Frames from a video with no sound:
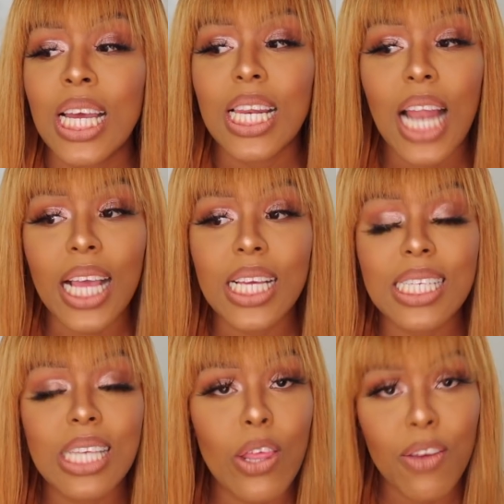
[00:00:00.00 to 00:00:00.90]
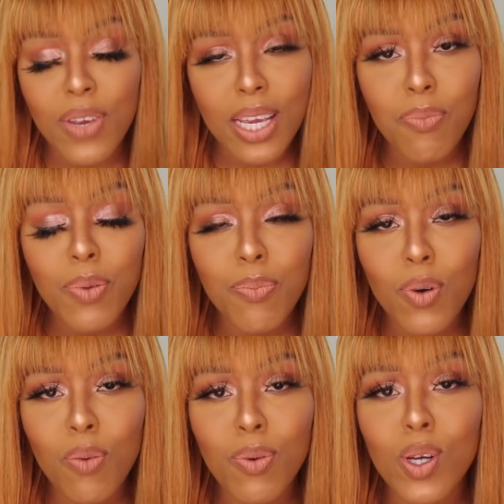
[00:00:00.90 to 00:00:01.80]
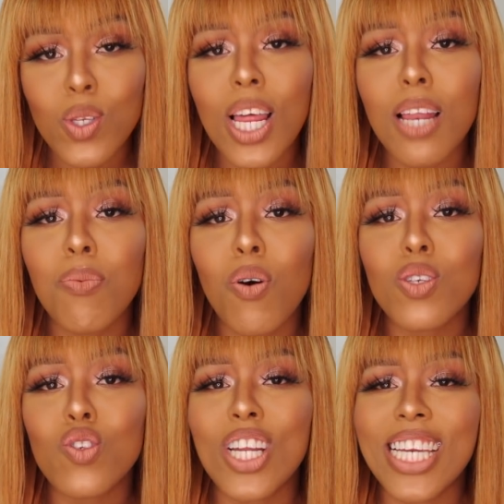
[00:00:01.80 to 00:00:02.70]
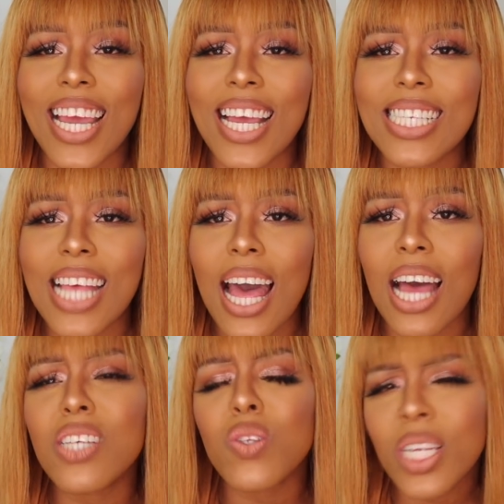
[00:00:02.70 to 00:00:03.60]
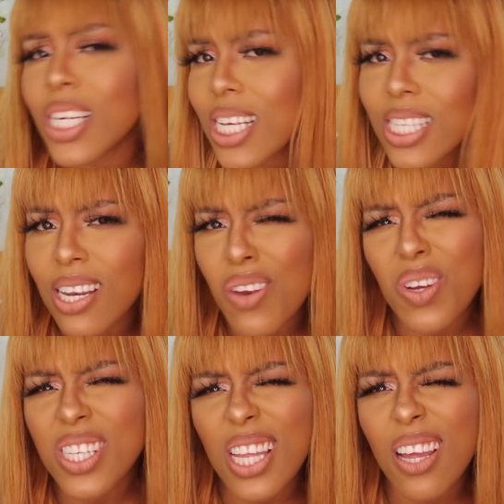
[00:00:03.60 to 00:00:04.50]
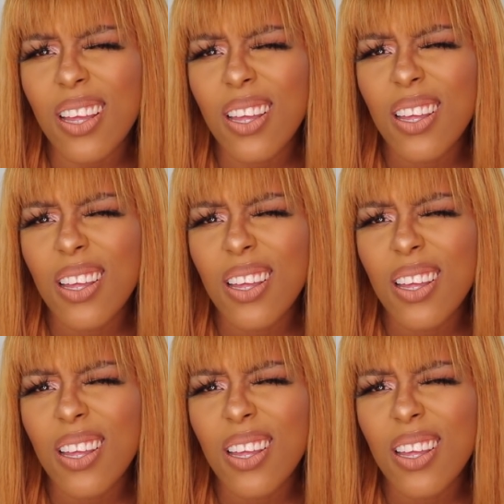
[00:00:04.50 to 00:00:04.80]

like South African people, because Sondeza is still a real thing.